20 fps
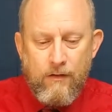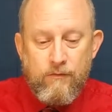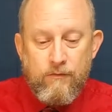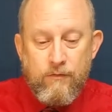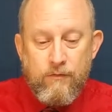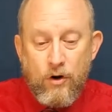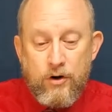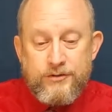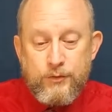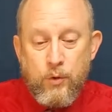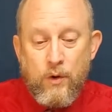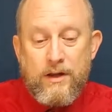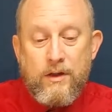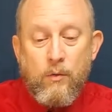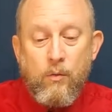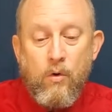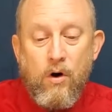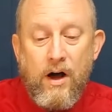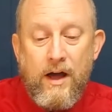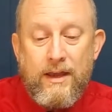Verse
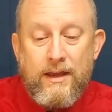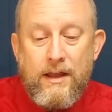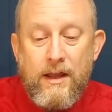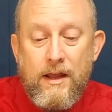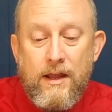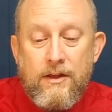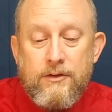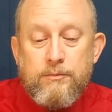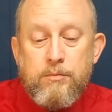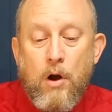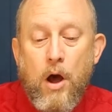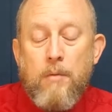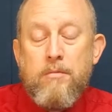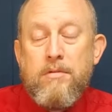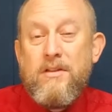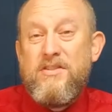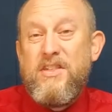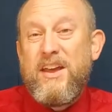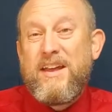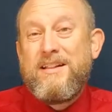21 is
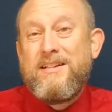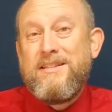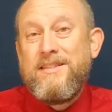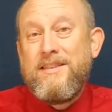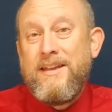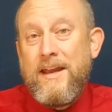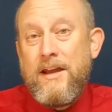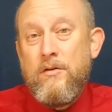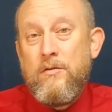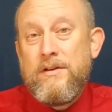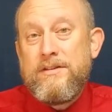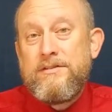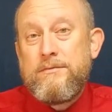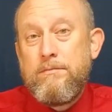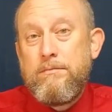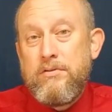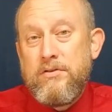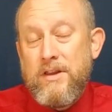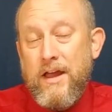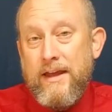probably the
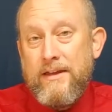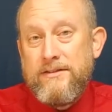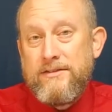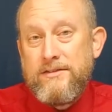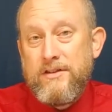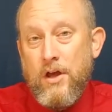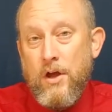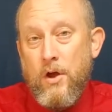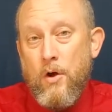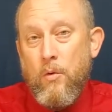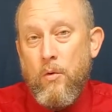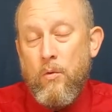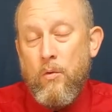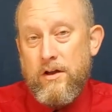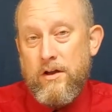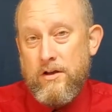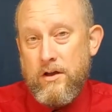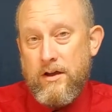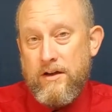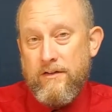clearest place where
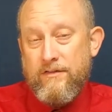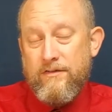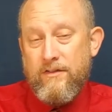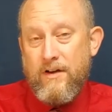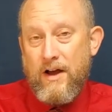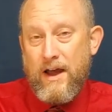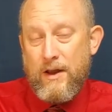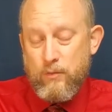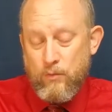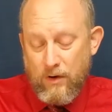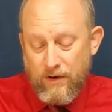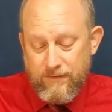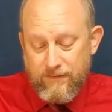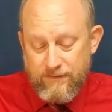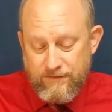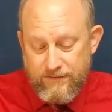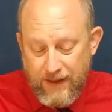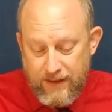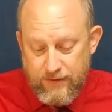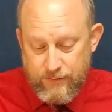you're going to find what
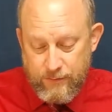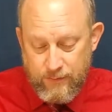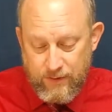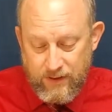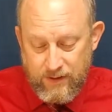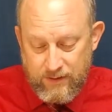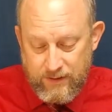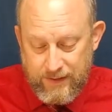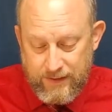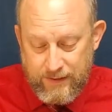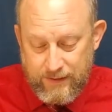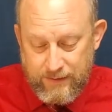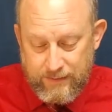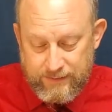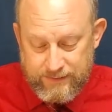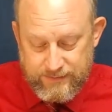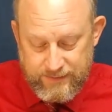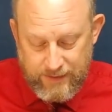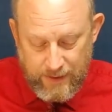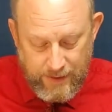faith really
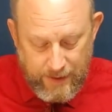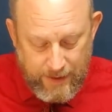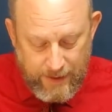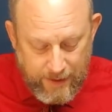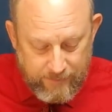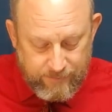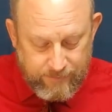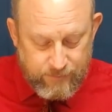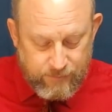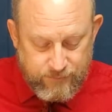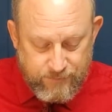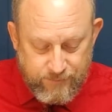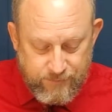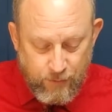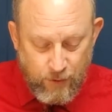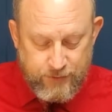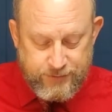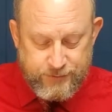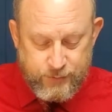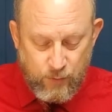is. In
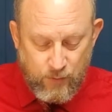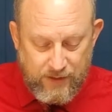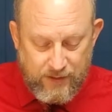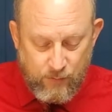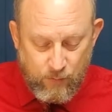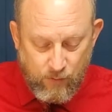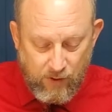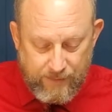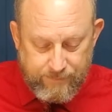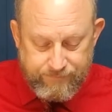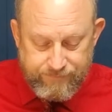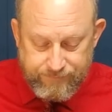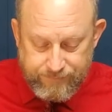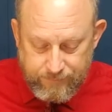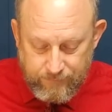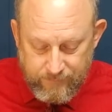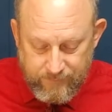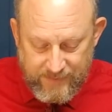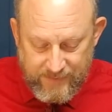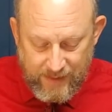verse 21,
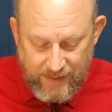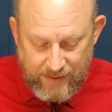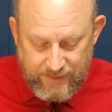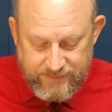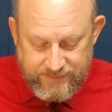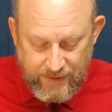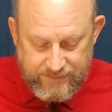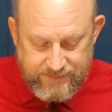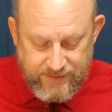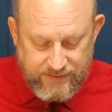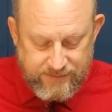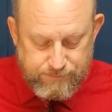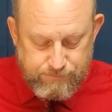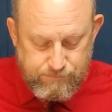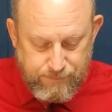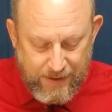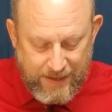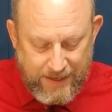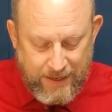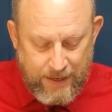it says this
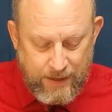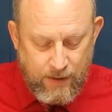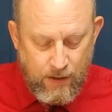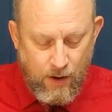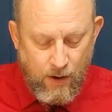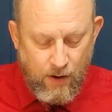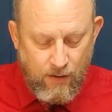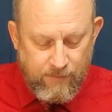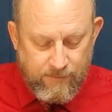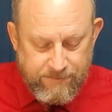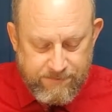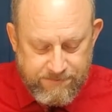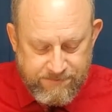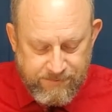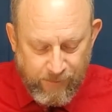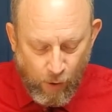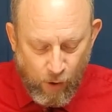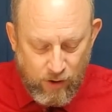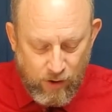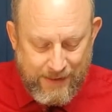being
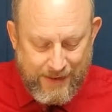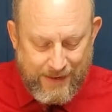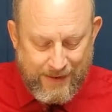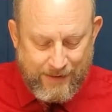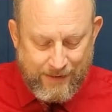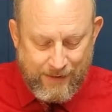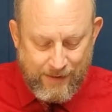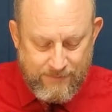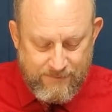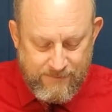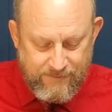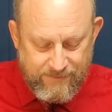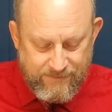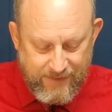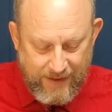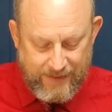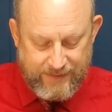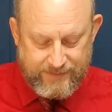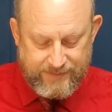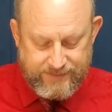fully
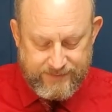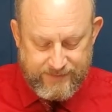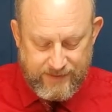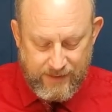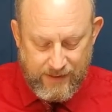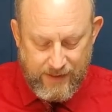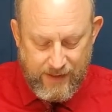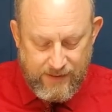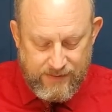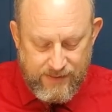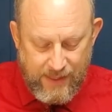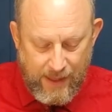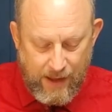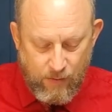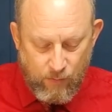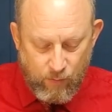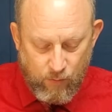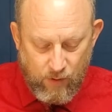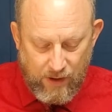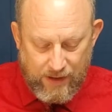convinced
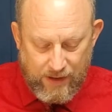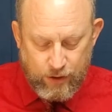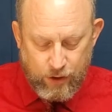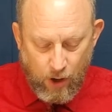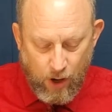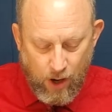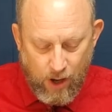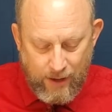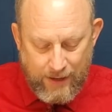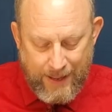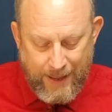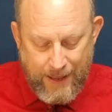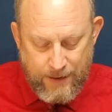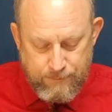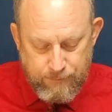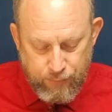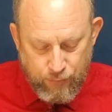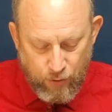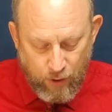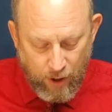that what God
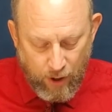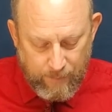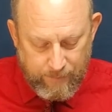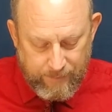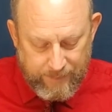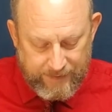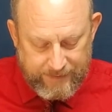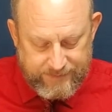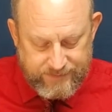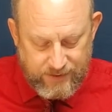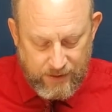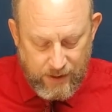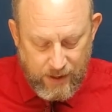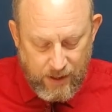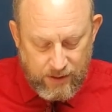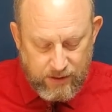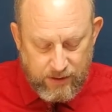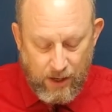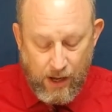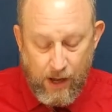had promised,
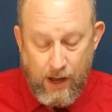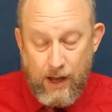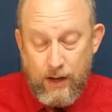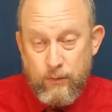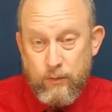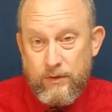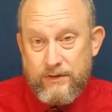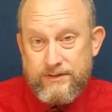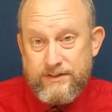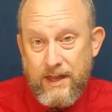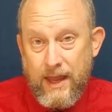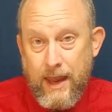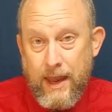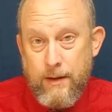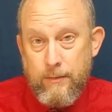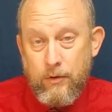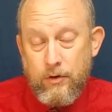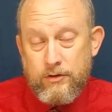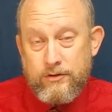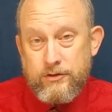God was
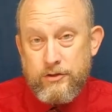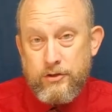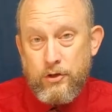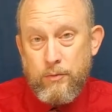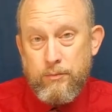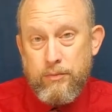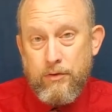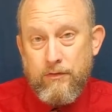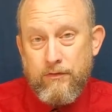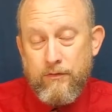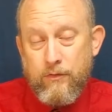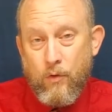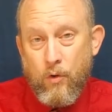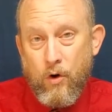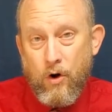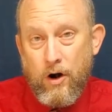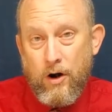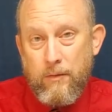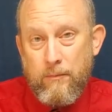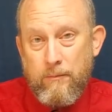able to
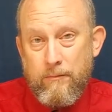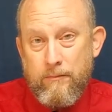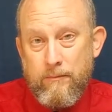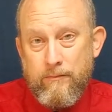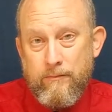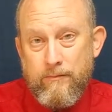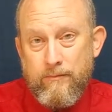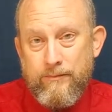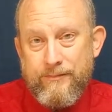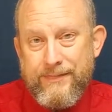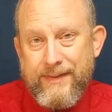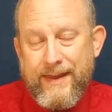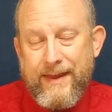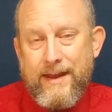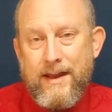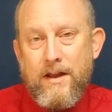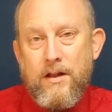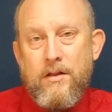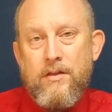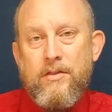perform.
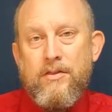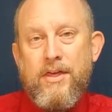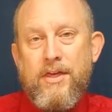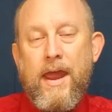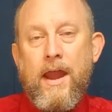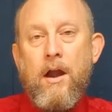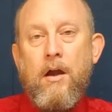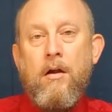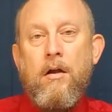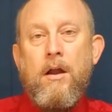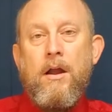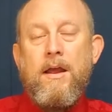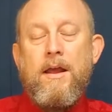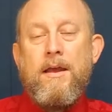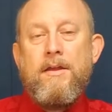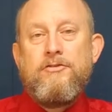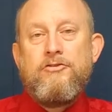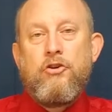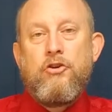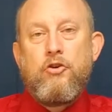There
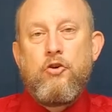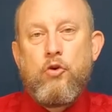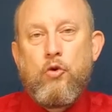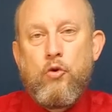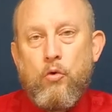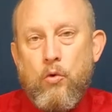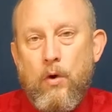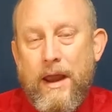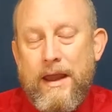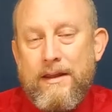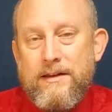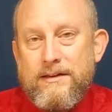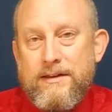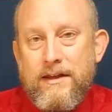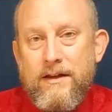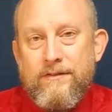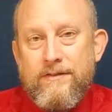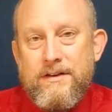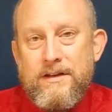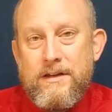is a great
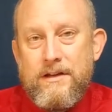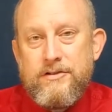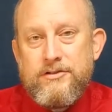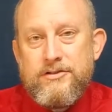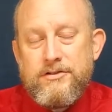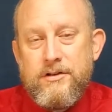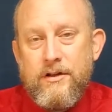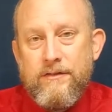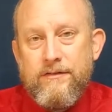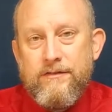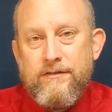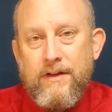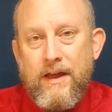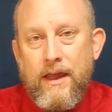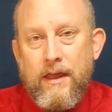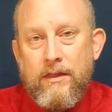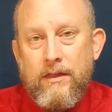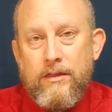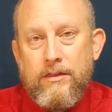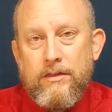definition of
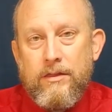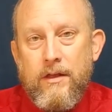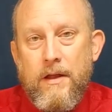faith.